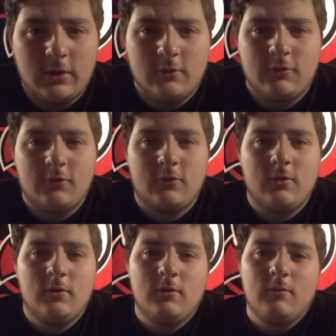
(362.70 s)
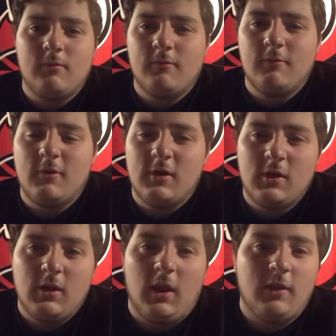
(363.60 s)
know, just
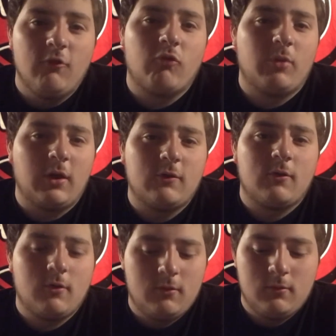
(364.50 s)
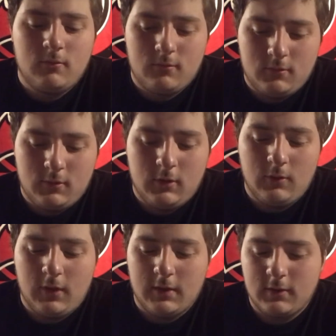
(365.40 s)
you did your best. You're
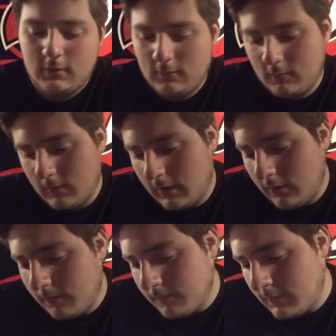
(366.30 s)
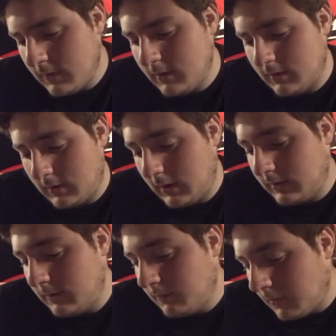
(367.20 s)
like, well, I
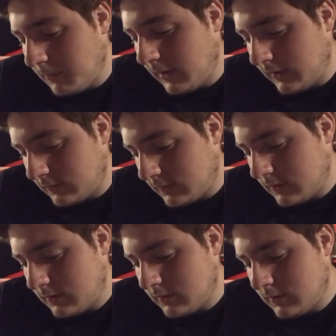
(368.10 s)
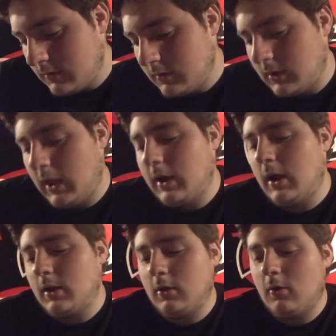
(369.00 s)
did my best. I
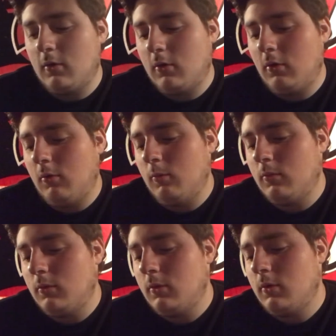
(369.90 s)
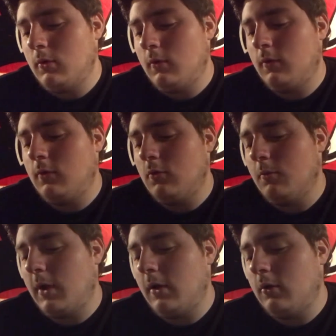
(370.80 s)
gotta go home to
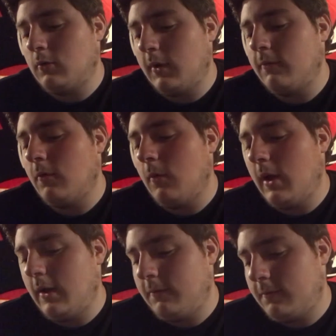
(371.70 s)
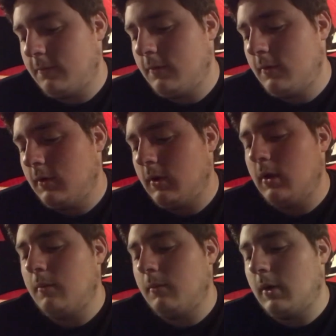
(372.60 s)
my ungrateful wife
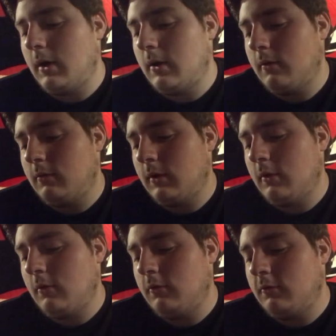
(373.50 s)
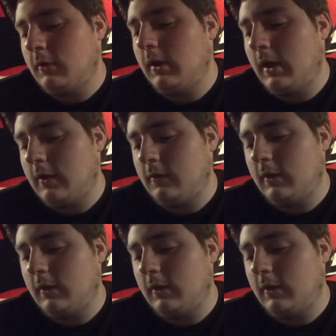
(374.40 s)
and my little shit-ass